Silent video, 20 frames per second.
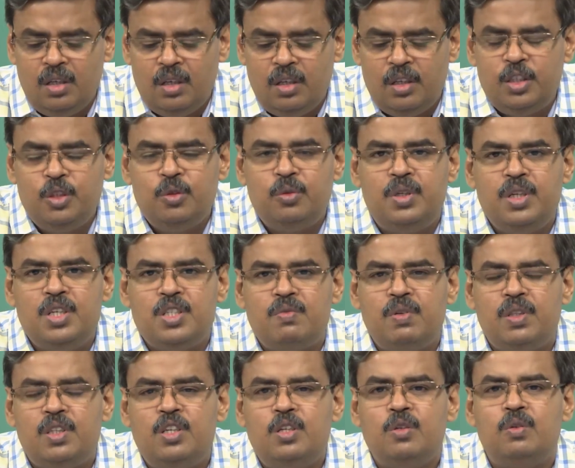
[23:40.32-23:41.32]
duties
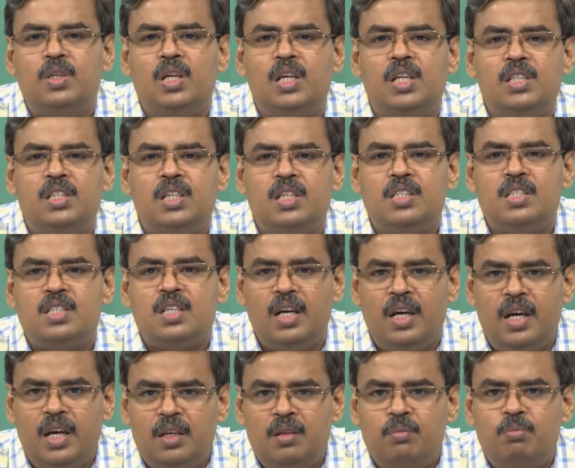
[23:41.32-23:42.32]
with due diligence
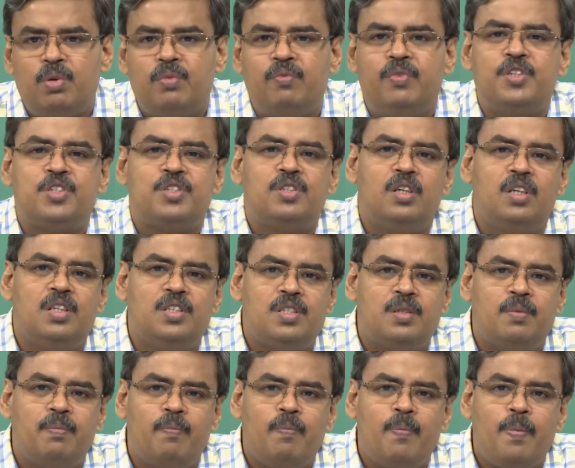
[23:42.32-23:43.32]
and
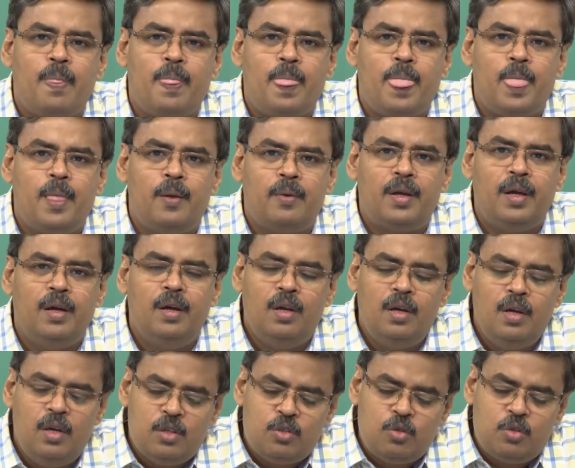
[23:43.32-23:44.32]
professionalism, okay.
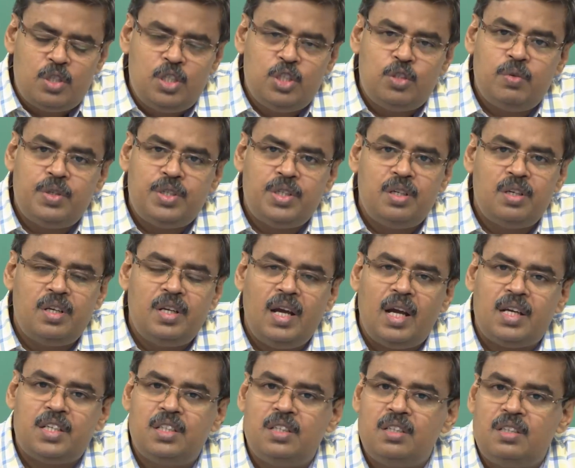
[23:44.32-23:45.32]
So, situation
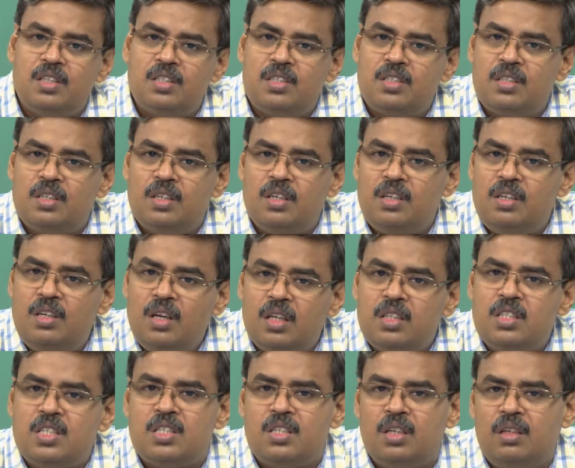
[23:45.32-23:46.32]
reaction test
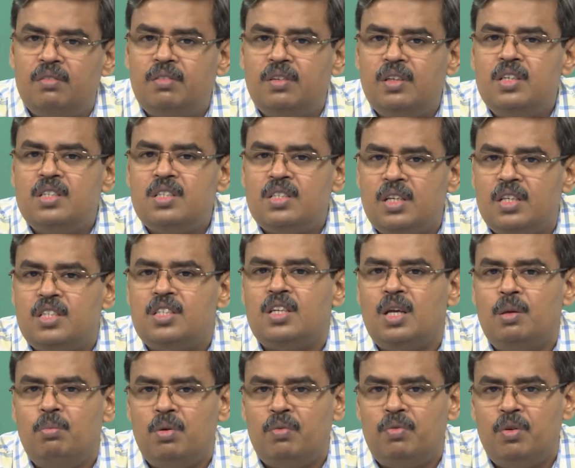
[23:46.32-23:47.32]
does serve such
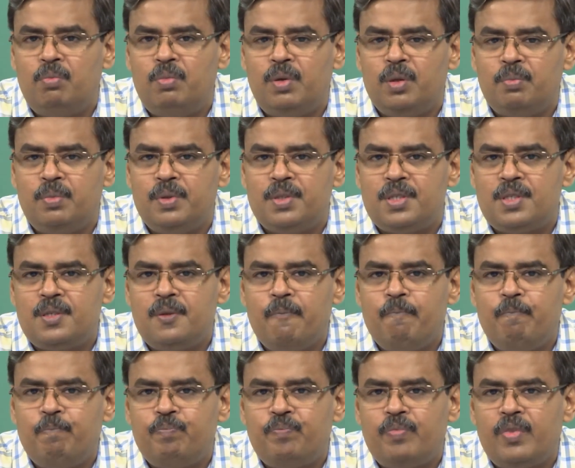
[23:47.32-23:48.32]
type of a purpose,
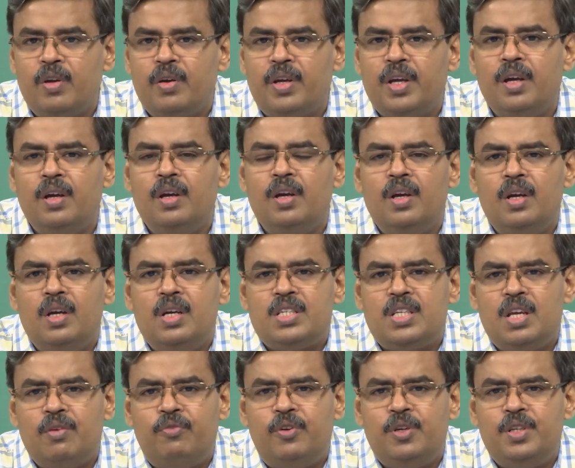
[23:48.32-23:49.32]
okay.
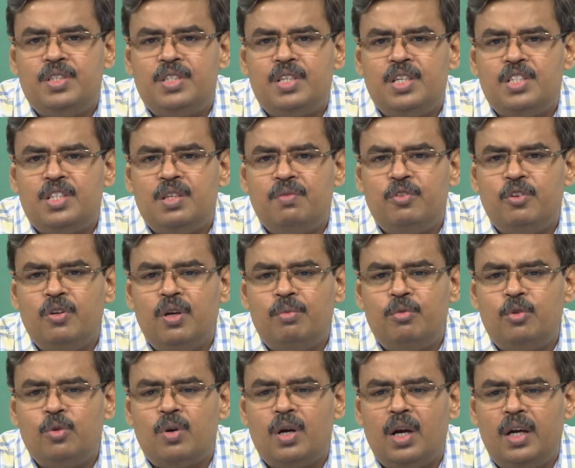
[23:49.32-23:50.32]
Say for instance, if you have
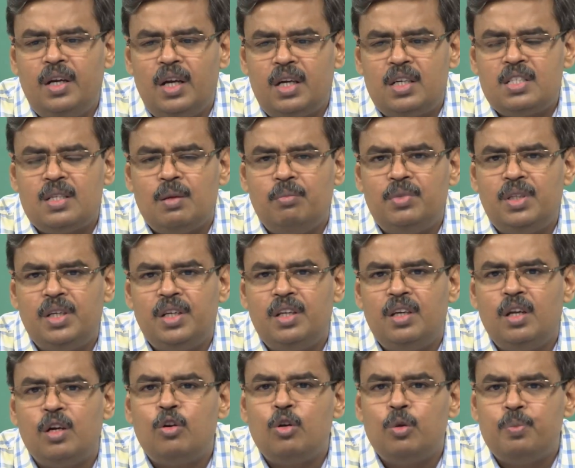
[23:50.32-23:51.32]
to conduct something in
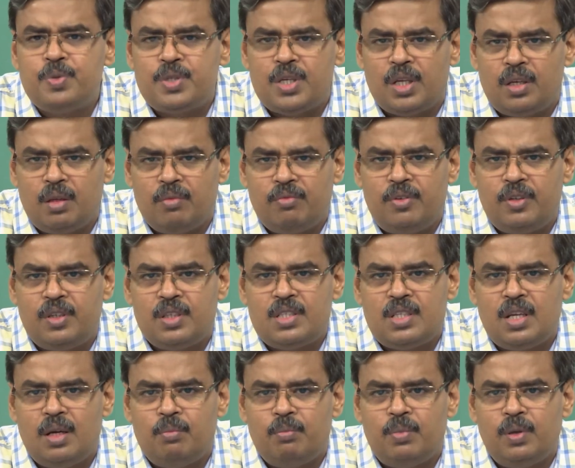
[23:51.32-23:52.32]
a group setup, for
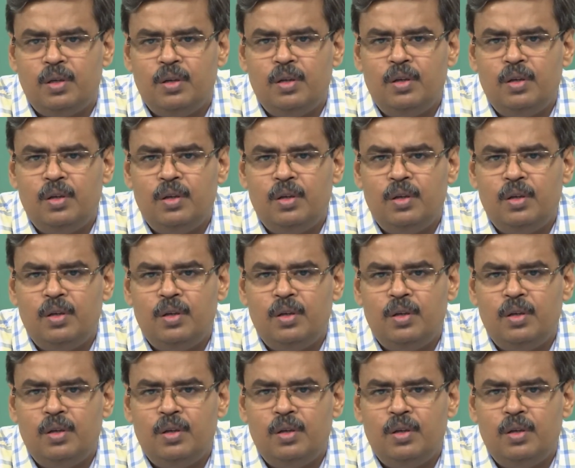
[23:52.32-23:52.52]
example,